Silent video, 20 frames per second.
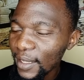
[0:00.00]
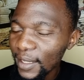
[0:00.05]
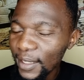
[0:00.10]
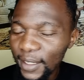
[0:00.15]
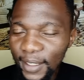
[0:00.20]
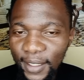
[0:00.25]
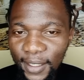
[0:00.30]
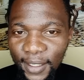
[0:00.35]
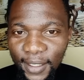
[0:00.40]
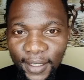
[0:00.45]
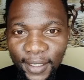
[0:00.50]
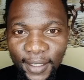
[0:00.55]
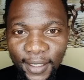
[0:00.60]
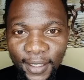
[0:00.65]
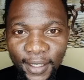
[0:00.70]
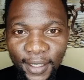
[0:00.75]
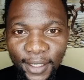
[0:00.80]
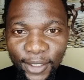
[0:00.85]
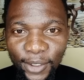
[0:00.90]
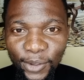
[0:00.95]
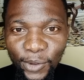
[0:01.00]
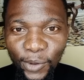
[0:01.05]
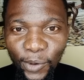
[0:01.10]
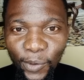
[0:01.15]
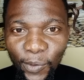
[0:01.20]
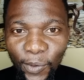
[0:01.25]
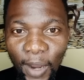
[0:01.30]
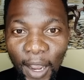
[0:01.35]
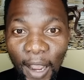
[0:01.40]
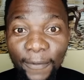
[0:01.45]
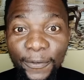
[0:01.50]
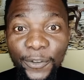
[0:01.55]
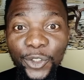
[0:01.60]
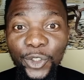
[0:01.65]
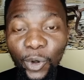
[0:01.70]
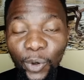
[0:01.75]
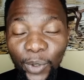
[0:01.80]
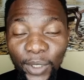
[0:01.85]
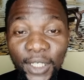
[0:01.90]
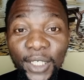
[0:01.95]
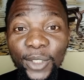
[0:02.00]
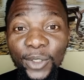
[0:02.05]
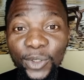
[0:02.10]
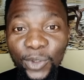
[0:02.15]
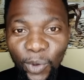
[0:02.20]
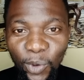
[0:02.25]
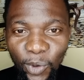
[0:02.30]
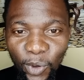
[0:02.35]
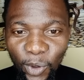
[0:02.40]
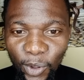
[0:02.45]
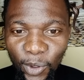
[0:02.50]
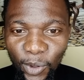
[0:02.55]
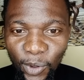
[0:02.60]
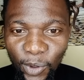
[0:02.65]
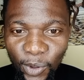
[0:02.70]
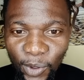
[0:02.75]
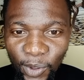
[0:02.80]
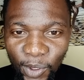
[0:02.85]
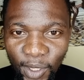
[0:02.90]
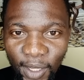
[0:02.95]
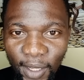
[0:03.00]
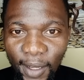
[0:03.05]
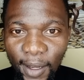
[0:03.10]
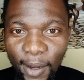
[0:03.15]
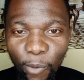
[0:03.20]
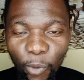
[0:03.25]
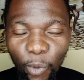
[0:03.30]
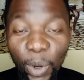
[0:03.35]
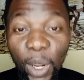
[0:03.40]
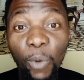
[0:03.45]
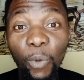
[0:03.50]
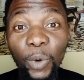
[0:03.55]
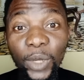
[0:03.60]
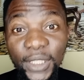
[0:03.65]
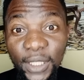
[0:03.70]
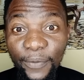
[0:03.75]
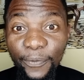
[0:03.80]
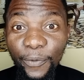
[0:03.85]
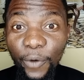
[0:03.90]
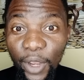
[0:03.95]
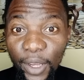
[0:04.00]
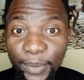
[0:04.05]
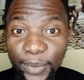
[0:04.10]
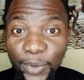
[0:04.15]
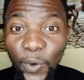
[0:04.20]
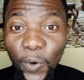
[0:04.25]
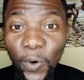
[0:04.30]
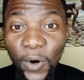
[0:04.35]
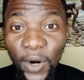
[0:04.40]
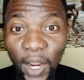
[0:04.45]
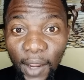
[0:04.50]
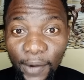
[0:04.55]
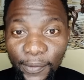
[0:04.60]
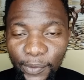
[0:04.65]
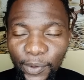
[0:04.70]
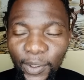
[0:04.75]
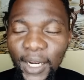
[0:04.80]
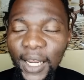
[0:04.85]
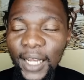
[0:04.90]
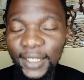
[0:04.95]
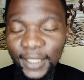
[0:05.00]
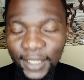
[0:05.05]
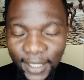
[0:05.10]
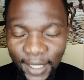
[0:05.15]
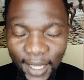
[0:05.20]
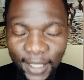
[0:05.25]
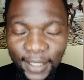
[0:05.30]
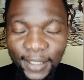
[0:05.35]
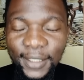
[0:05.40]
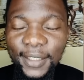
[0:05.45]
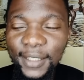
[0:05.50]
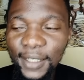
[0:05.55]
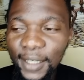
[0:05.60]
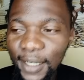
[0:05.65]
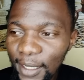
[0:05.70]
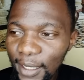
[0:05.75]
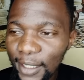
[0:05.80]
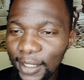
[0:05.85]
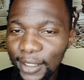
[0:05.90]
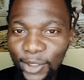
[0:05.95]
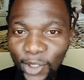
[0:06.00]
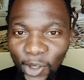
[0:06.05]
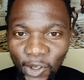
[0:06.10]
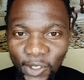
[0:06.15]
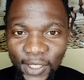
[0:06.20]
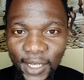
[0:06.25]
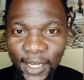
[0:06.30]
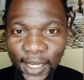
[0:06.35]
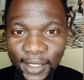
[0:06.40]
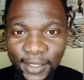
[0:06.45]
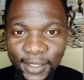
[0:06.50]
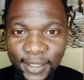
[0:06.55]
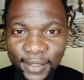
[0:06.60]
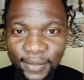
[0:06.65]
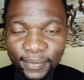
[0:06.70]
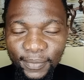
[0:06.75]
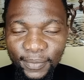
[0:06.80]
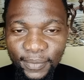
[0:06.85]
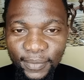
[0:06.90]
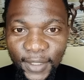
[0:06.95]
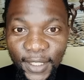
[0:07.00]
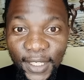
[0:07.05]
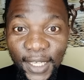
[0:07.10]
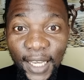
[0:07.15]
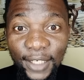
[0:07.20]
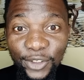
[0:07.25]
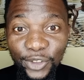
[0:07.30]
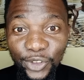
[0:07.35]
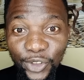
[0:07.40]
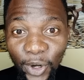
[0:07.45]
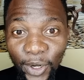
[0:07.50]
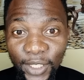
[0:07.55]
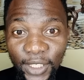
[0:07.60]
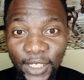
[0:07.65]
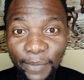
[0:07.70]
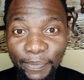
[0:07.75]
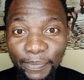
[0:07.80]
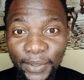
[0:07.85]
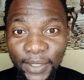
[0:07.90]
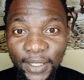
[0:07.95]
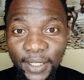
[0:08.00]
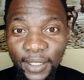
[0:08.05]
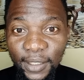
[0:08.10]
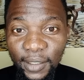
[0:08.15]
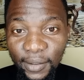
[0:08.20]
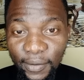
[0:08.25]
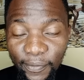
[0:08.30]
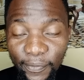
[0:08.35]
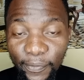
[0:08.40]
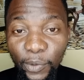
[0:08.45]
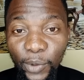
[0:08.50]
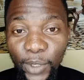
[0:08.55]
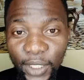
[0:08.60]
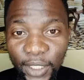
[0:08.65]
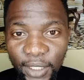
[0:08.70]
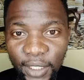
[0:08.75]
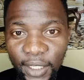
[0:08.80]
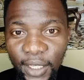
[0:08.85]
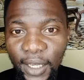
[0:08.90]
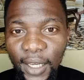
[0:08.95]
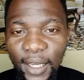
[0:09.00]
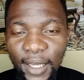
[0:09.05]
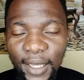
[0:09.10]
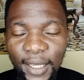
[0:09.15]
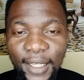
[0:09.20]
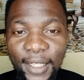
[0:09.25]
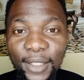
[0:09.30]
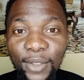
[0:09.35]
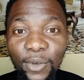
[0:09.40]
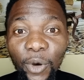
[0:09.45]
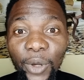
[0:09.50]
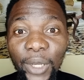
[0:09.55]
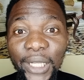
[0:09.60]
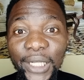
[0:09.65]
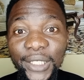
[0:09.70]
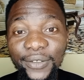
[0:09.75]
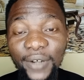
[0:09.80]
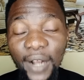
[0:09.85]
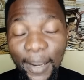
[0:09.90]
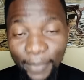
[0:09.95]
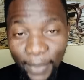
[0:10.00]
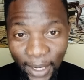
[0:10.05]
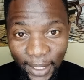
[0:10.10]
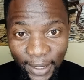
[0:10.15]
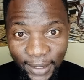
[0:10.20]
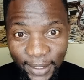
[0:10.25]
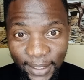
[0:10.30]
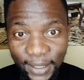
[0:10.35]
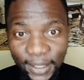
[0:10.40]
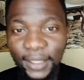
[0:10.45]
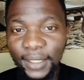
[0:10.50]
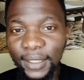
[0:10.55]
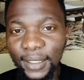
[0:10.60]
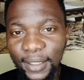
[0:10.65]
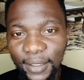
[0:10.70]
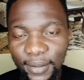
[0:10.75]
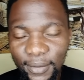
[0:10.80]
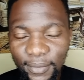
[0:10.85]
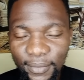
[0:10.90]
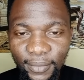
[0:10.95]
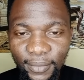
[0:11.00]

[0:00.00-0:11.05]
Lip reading: He, you know, have shown his true color. We are waiting for him to unravel, and he has done that. He has joined APC fully in going tribalistic.